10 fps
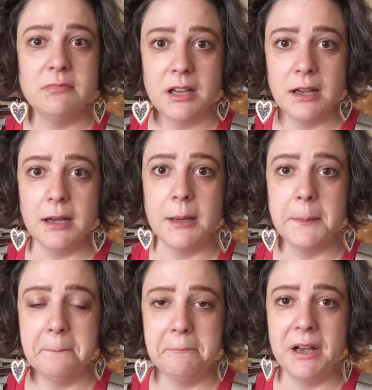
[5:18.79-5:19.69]

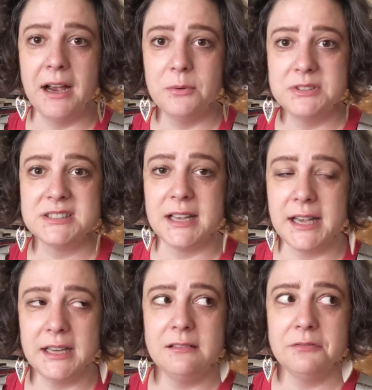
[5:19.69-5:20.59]
I would
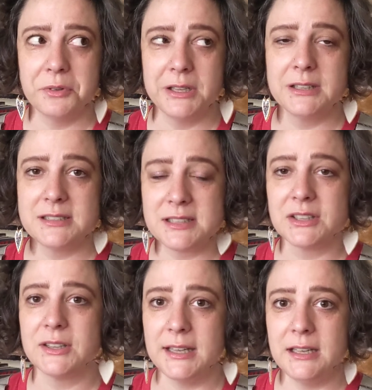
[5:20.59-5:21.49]
say
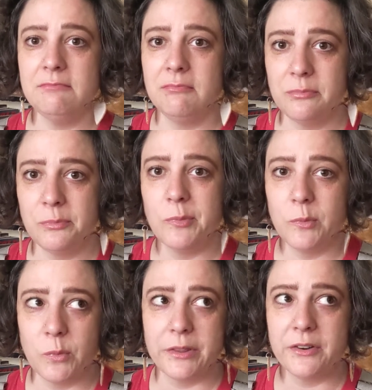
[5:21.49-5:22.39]
realistically,
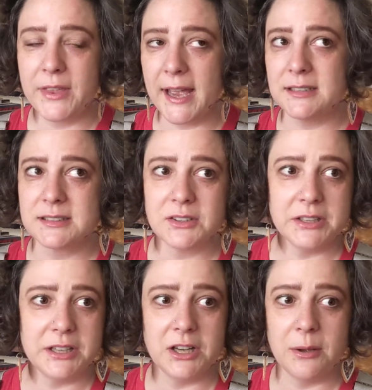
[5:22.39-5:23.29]
whether that's
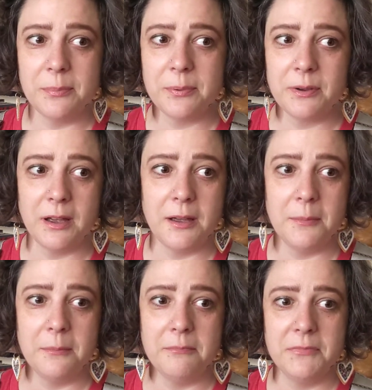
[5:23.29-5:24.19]
cleaning up
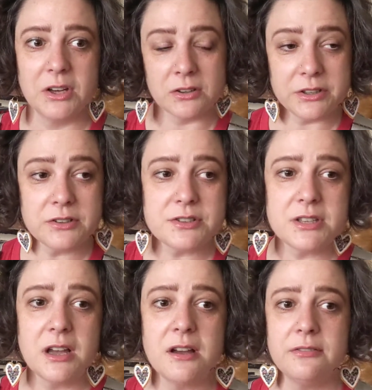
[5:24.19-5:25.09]
their litter
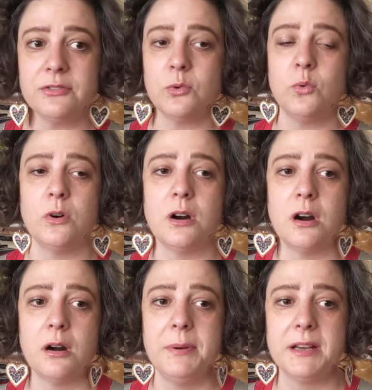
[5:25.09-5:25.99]
stuff
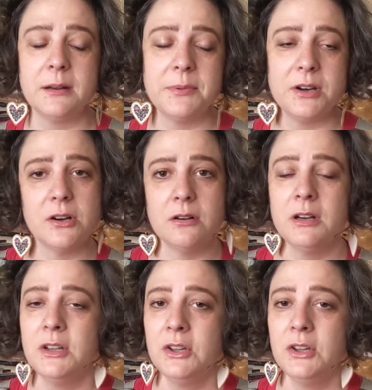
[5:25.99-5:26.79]
or picking up their